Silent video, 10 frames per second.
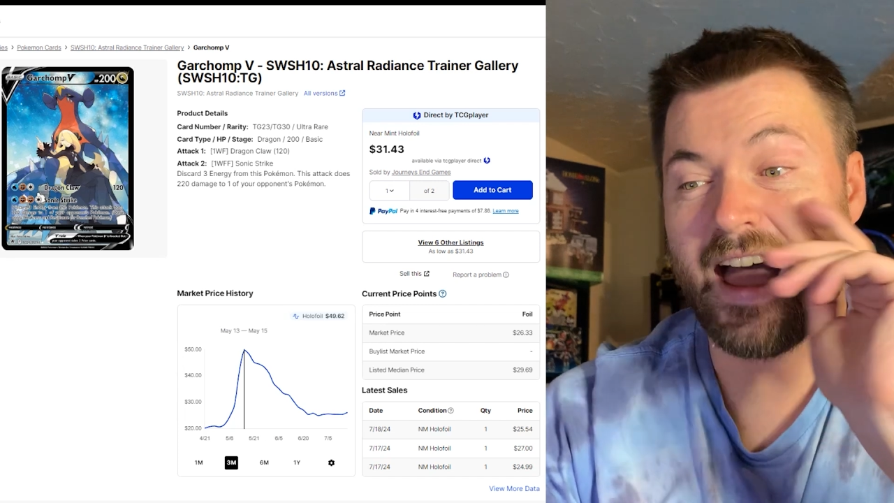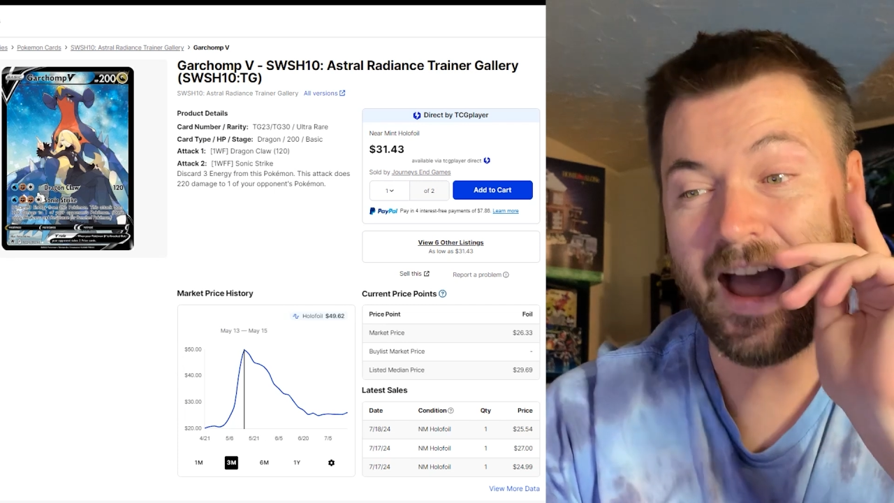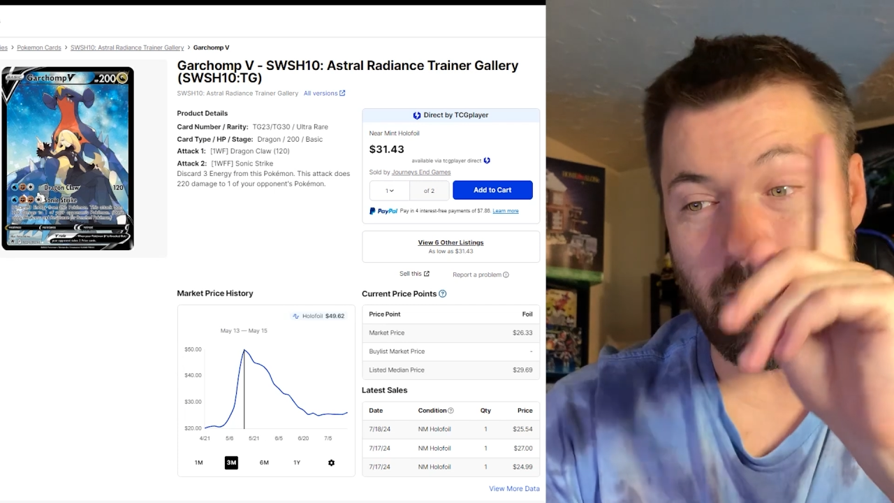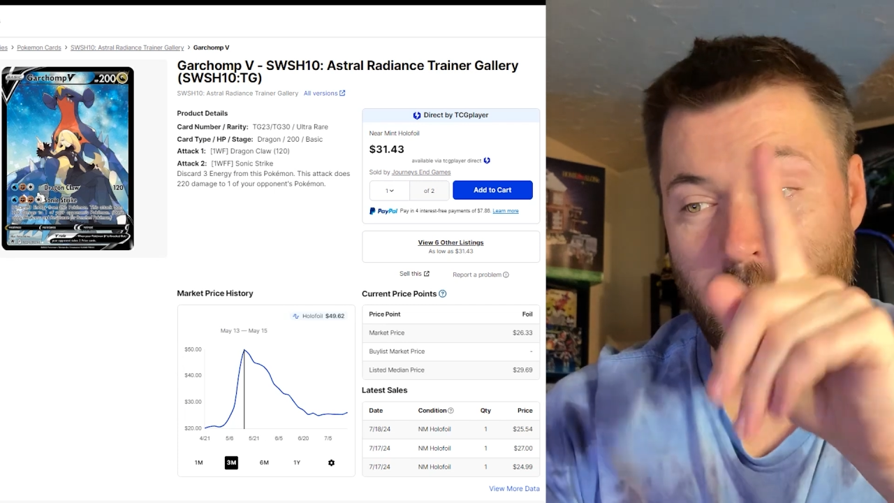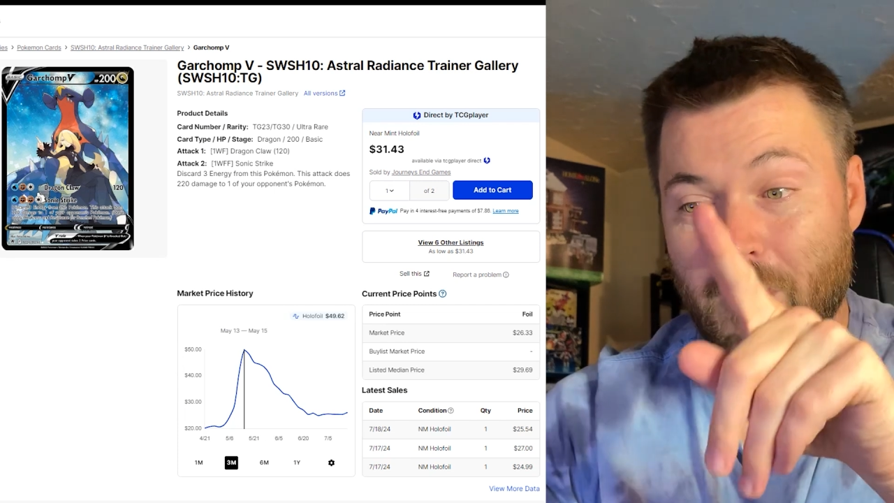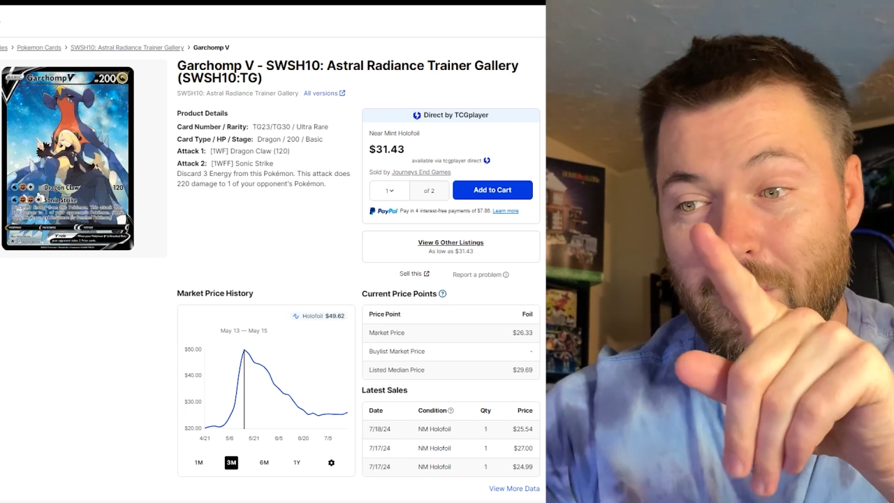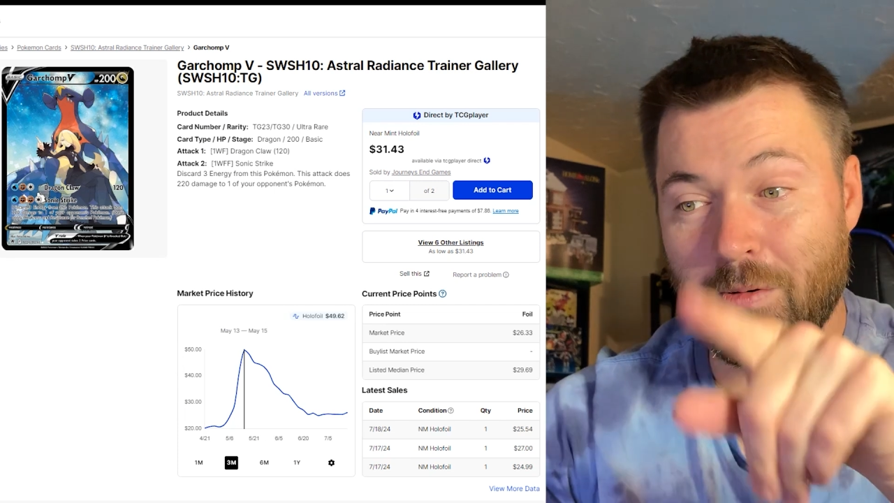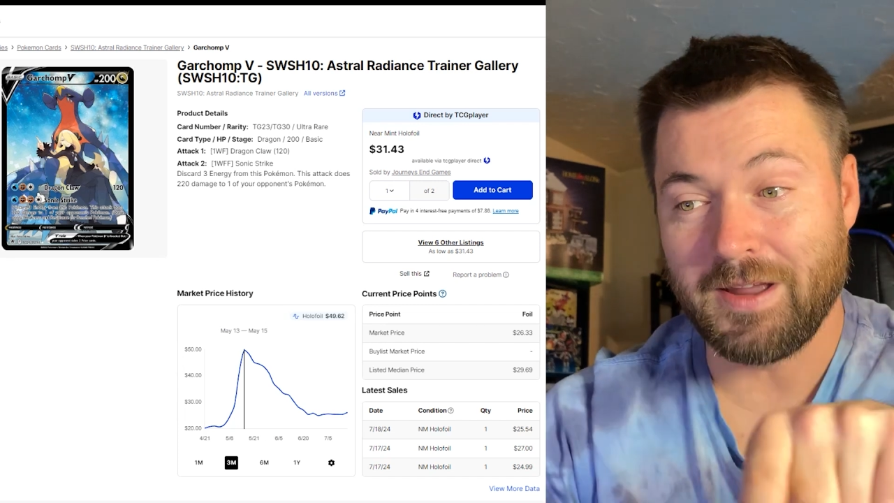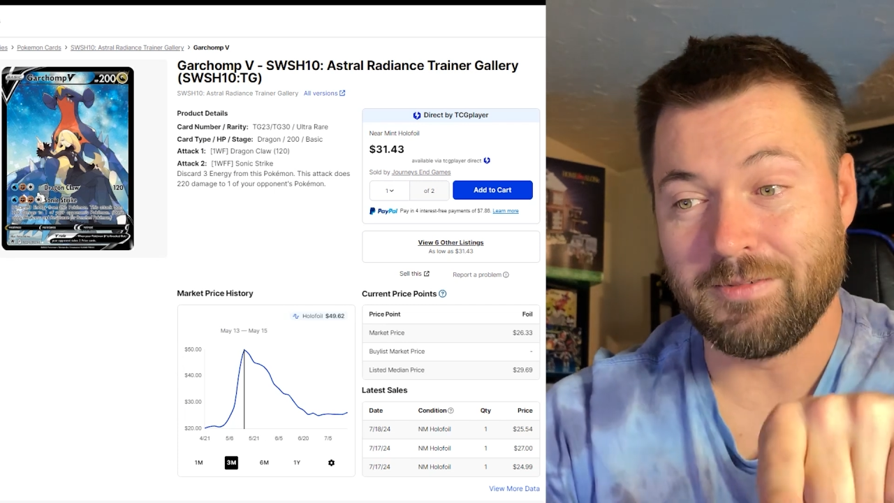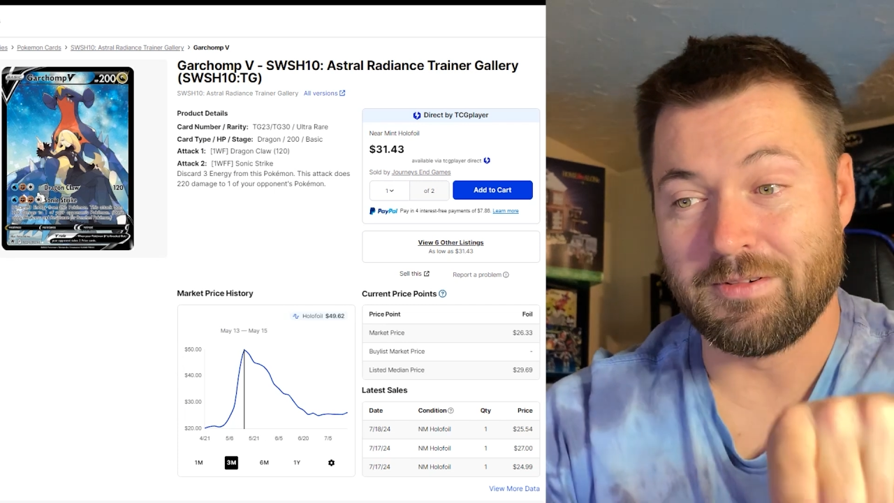at one
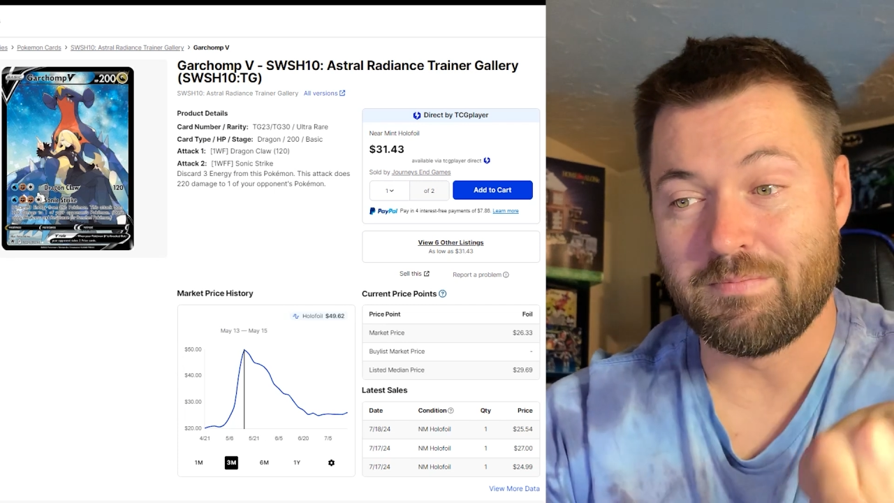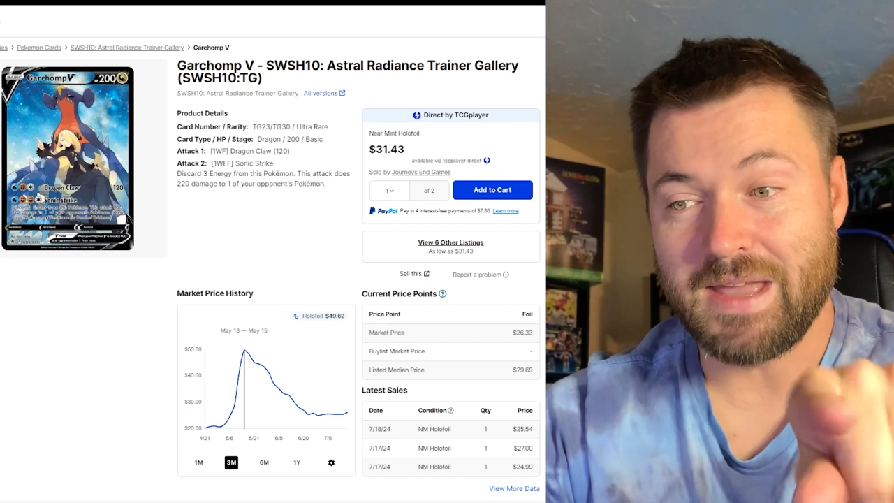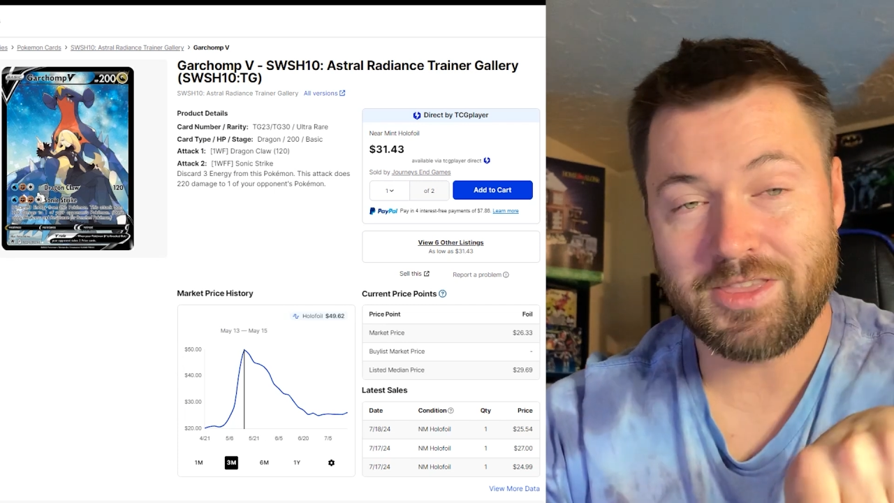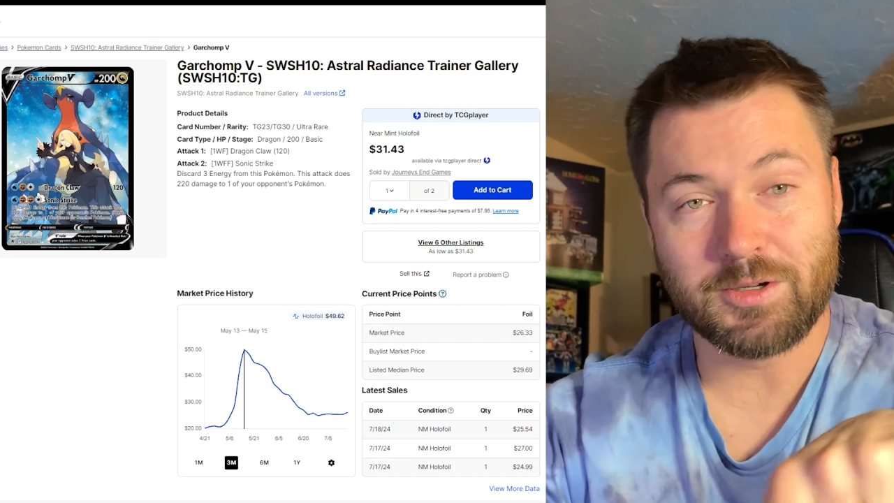point from May